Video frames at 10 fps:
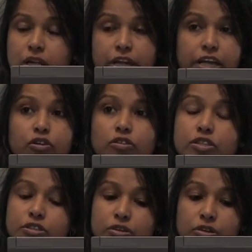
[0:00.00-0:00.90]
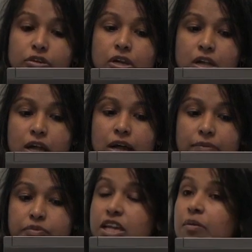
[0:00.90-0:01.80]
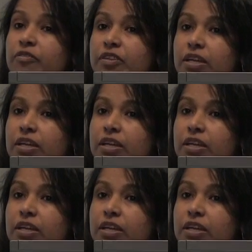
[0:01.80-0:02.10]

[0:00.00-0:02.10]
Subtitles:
And also some of